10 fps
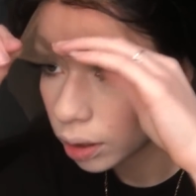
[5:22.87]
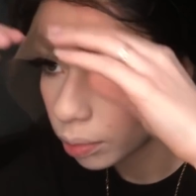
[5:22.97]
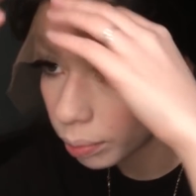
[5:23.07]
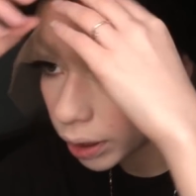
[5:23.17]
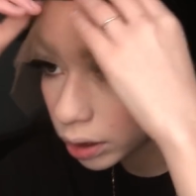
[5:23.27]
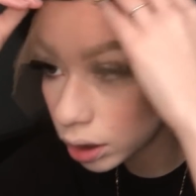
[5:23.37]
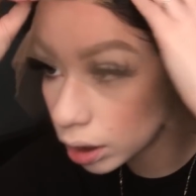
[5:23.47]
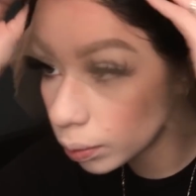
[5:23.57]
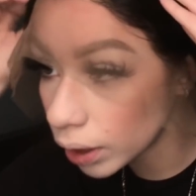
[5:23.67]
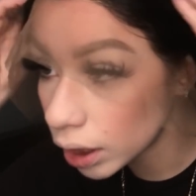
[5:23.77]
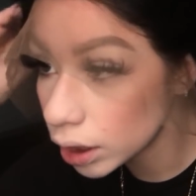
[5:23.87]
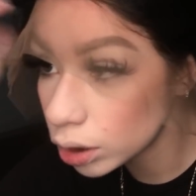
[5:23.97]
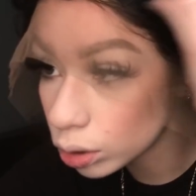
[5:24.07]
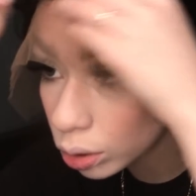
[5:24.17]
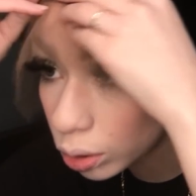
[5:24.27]
basically what I need
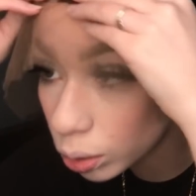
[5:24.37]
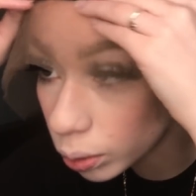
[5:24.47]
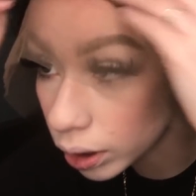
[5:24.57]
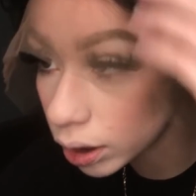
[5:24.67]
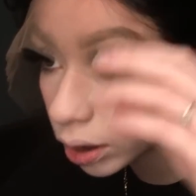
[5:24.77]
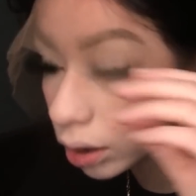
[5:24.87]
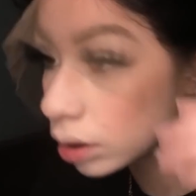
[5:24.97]
to do is,